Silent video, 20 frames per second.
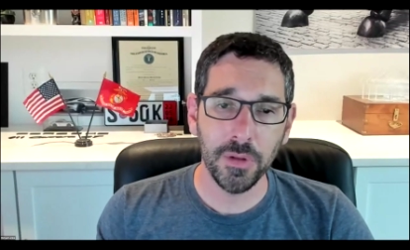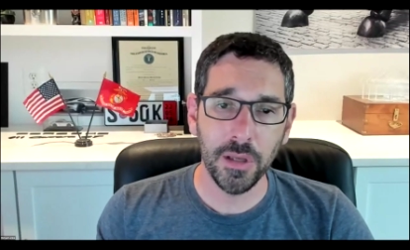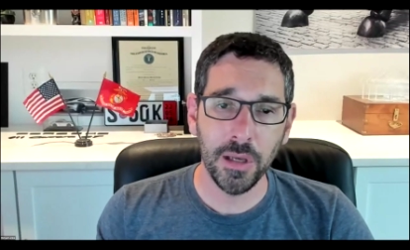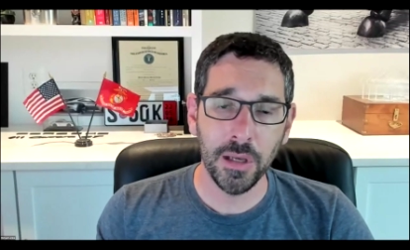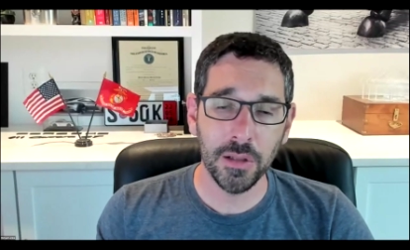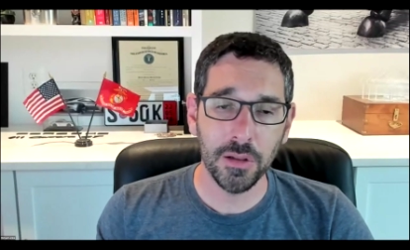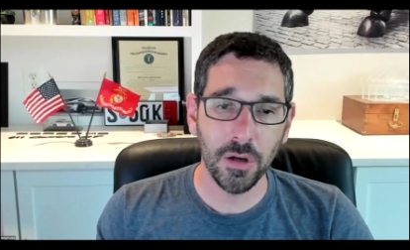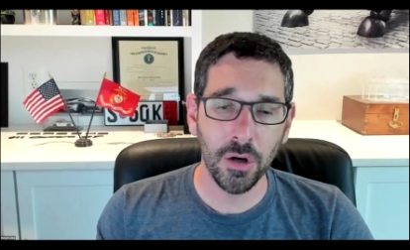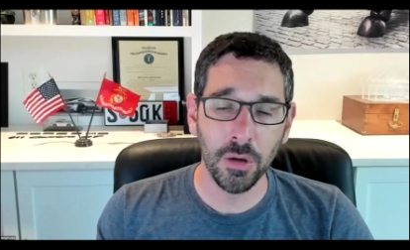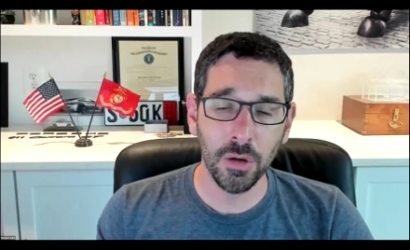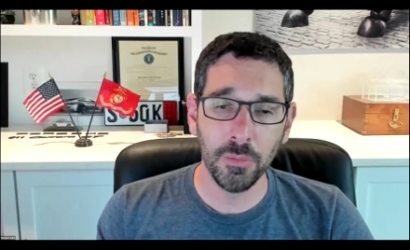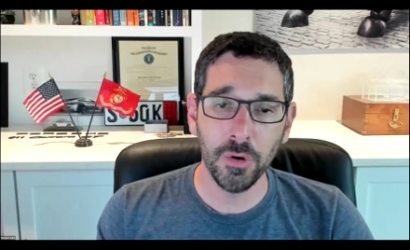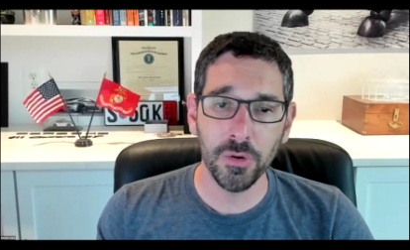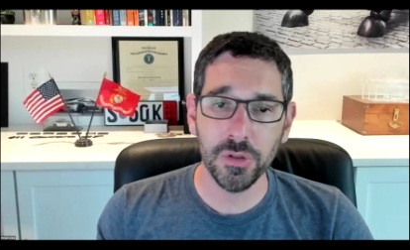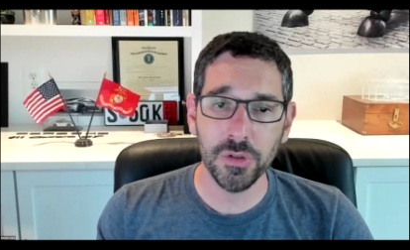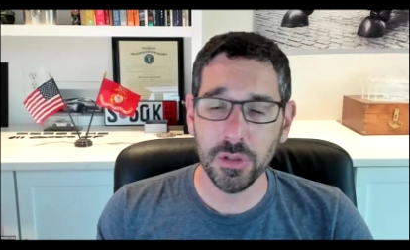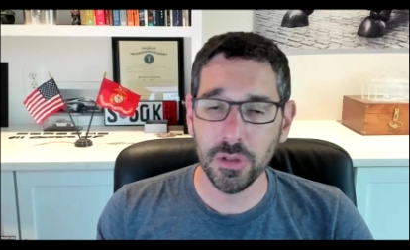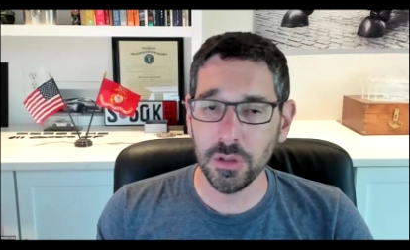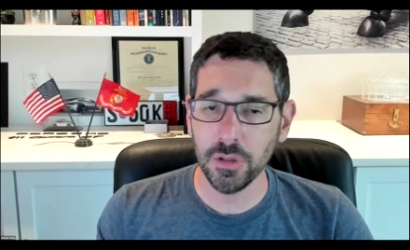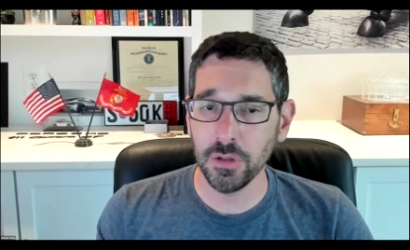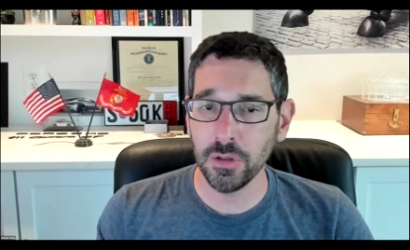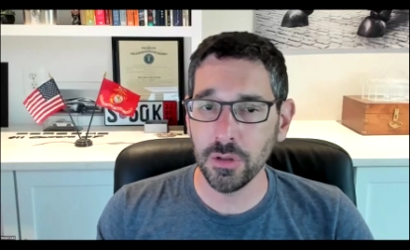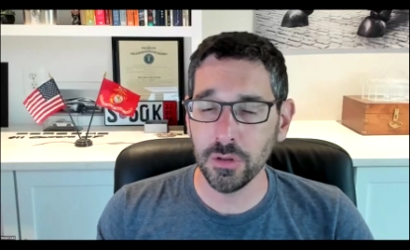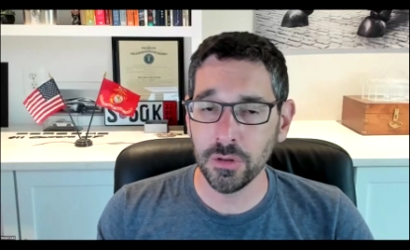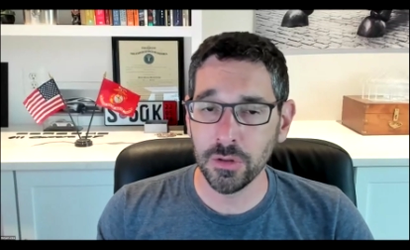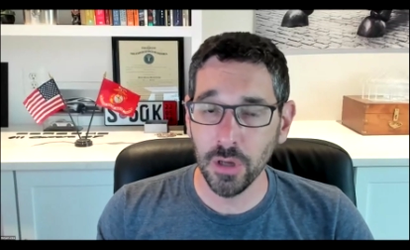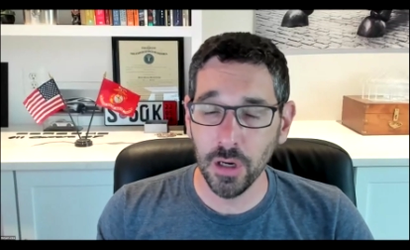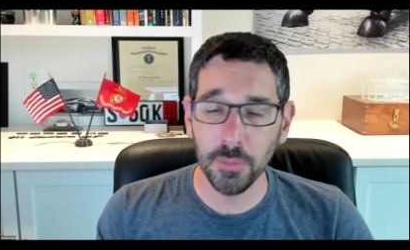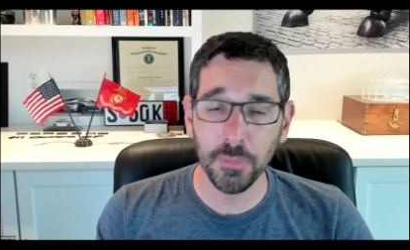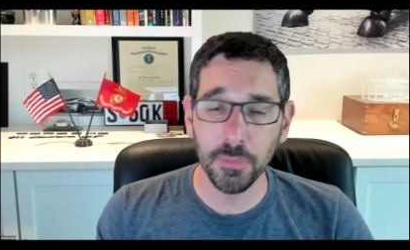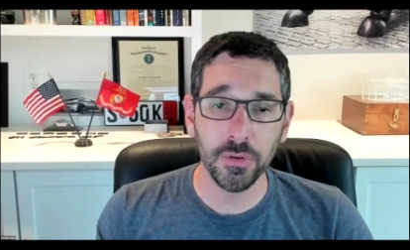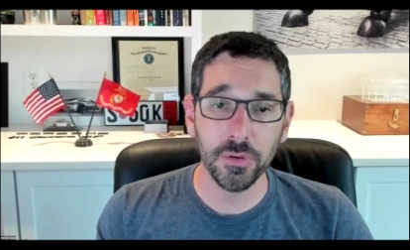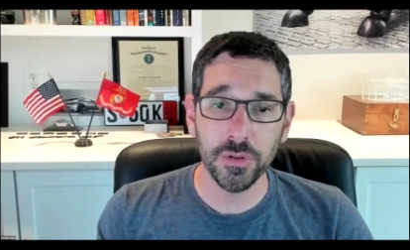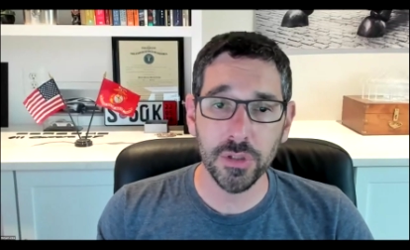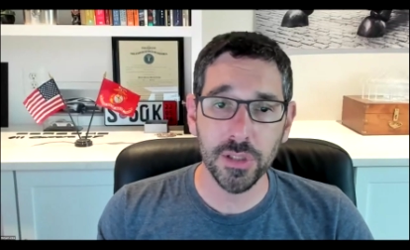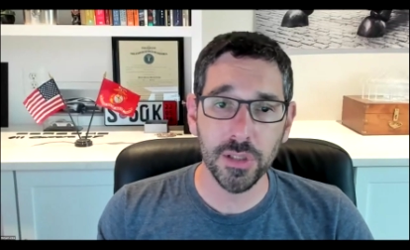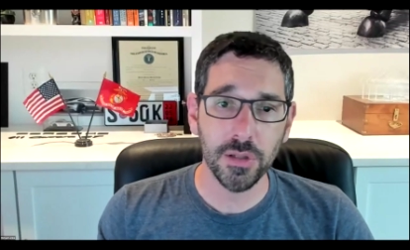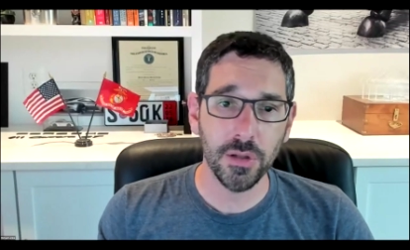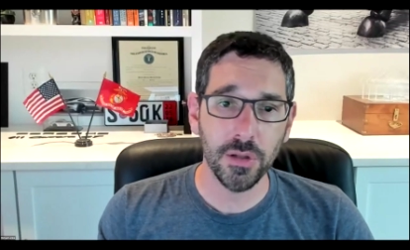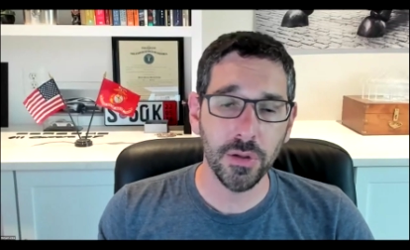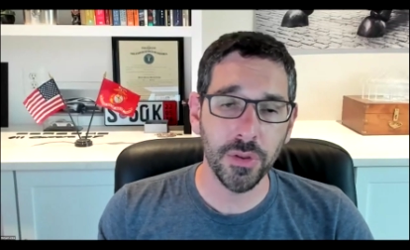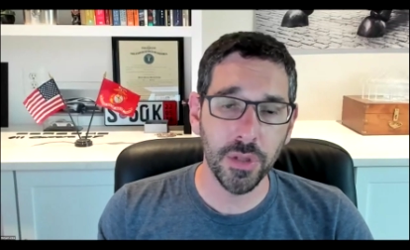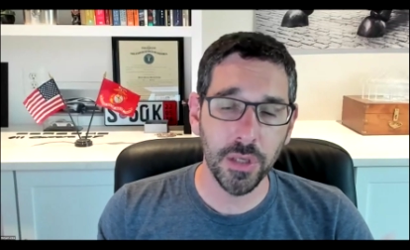it almost doubles